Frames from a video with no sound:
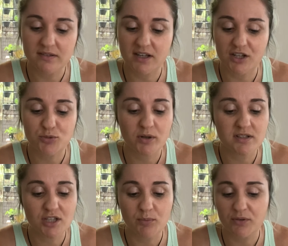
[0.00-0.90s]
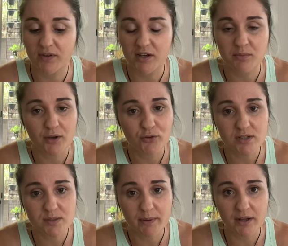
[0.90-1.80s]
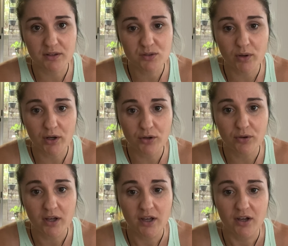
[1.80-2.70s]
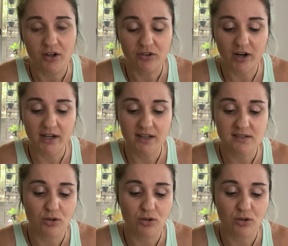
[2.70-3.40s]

Hash browns can be found in MyFitnessPal as well, alrighty?